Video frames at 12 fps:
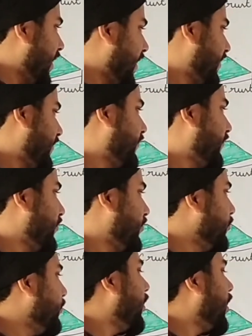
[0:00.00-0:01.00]
And if
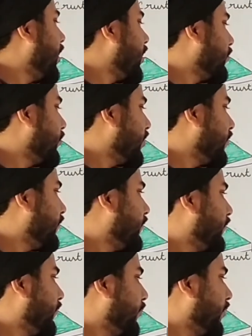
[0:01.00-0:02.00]
you are cooking
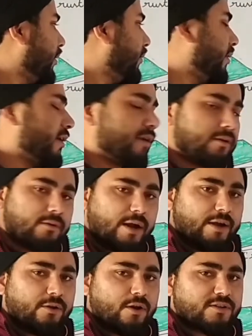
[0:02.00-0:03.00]
food there,
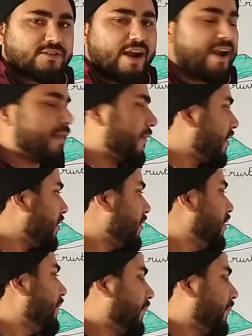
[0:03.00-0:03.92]
right, you are standing there,